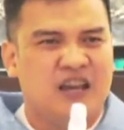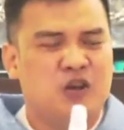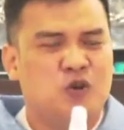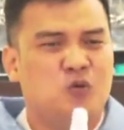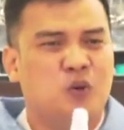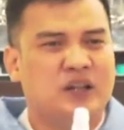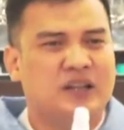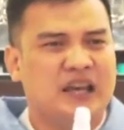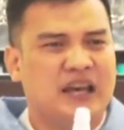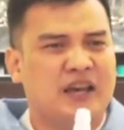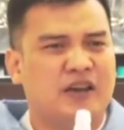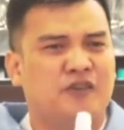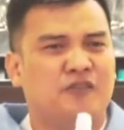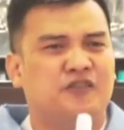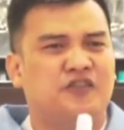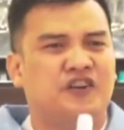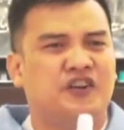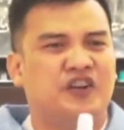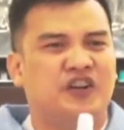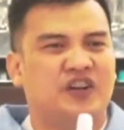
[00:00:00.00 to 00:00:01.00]
In
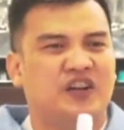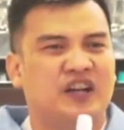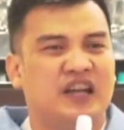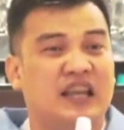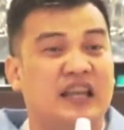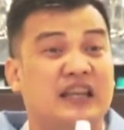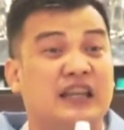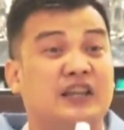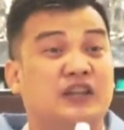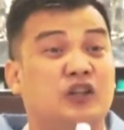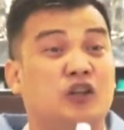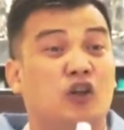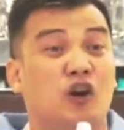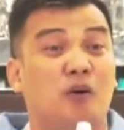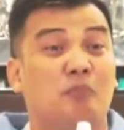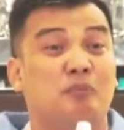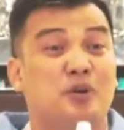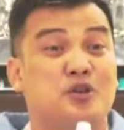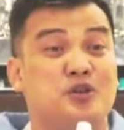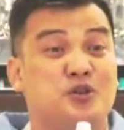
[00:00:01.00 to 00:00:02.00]
whatever little
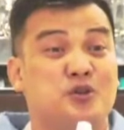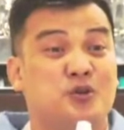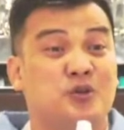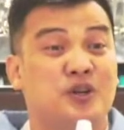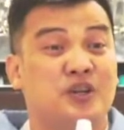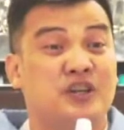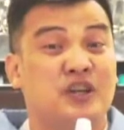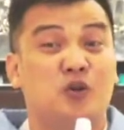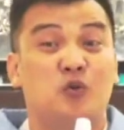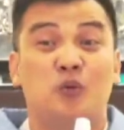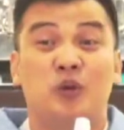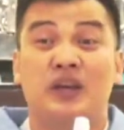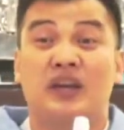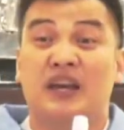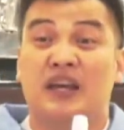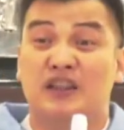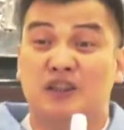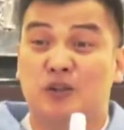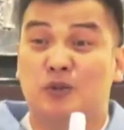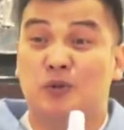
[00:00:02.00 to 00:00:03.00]
opportunity we
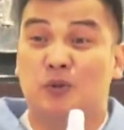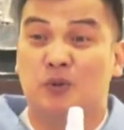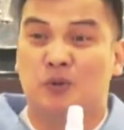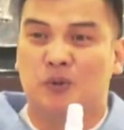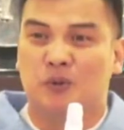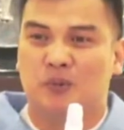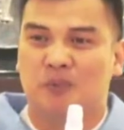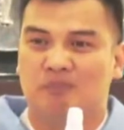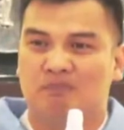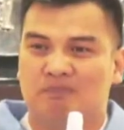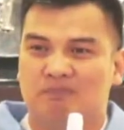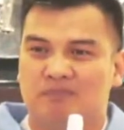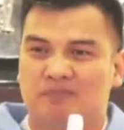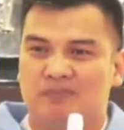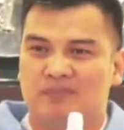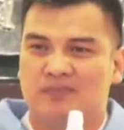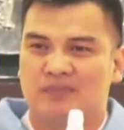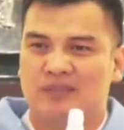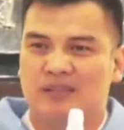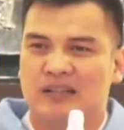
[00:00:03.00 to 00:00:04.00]
can do,
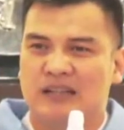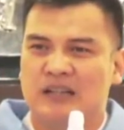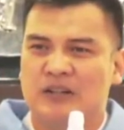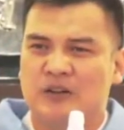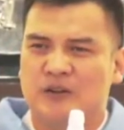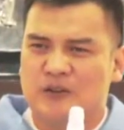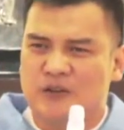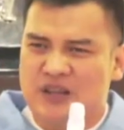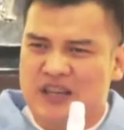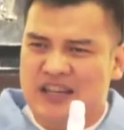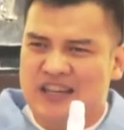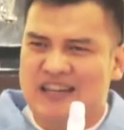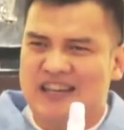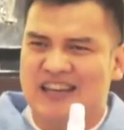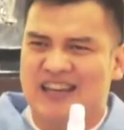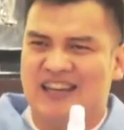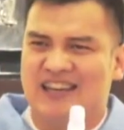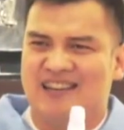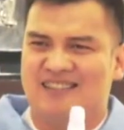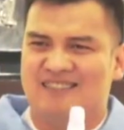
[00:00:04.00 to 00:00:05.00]

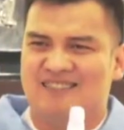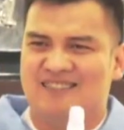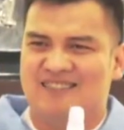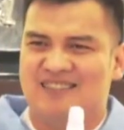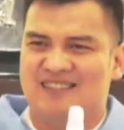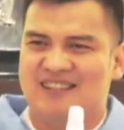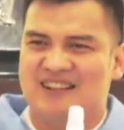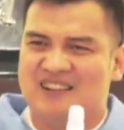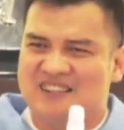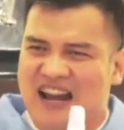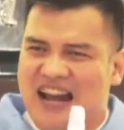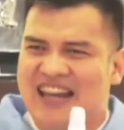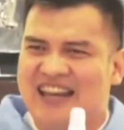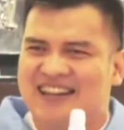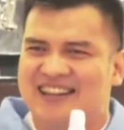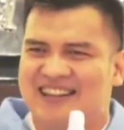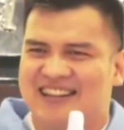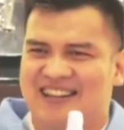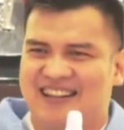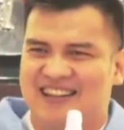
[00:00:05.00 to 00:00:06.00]
reading,
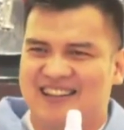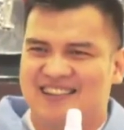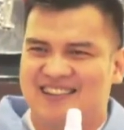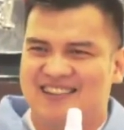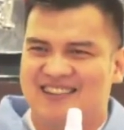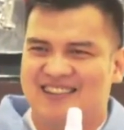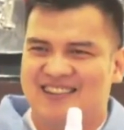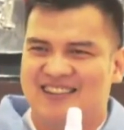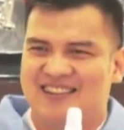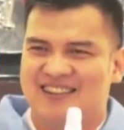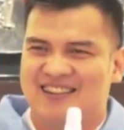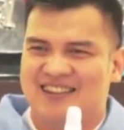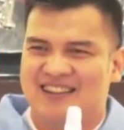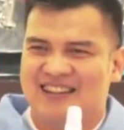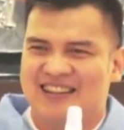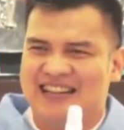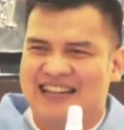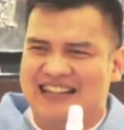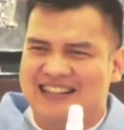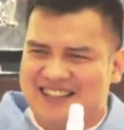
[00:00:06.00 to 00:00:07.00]
writing,
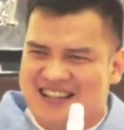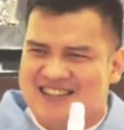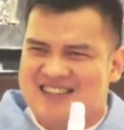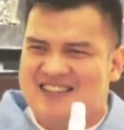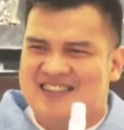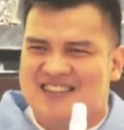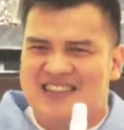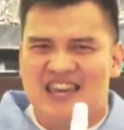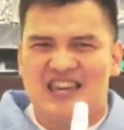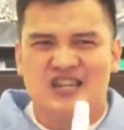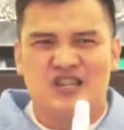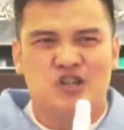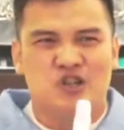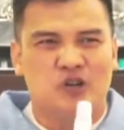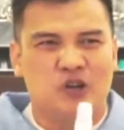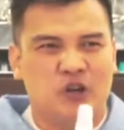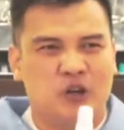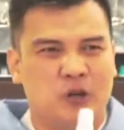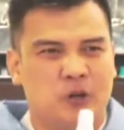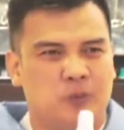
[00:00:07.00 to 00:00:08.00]

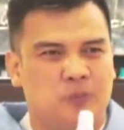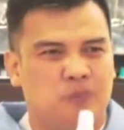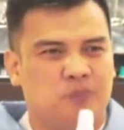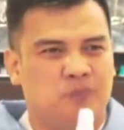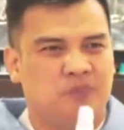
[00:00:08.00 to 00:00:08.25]
recitation,